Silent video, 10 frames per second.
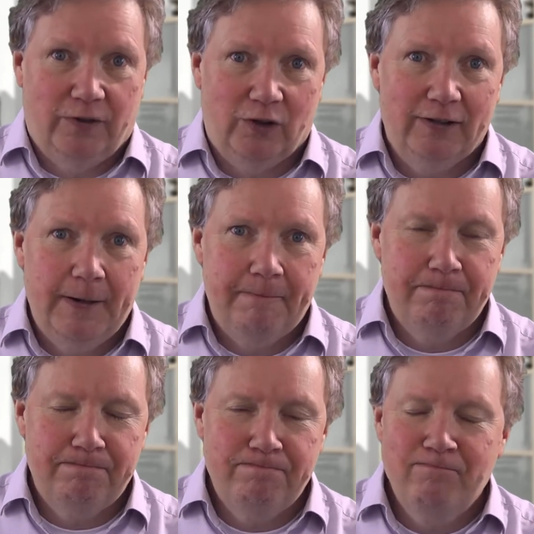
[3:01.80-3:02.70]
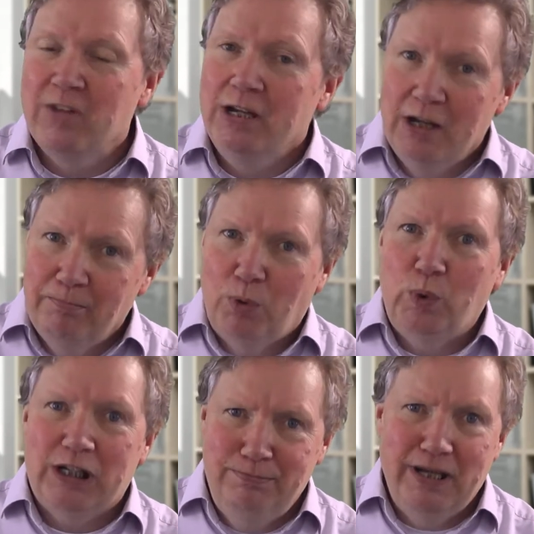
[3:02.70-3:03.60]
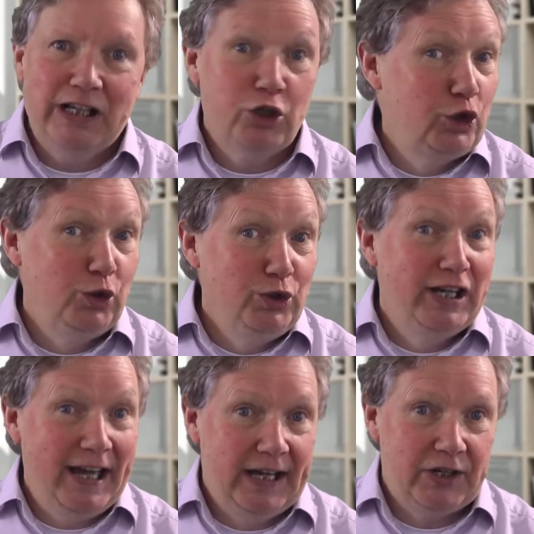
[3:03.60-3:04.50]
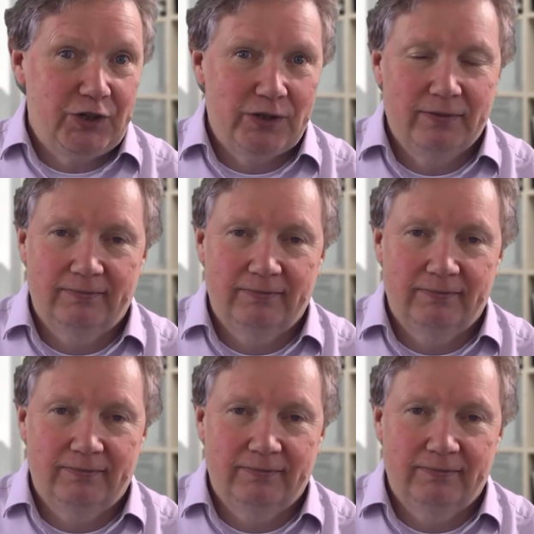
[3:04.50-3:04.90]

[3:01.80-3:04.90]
for, but we can make a good guess.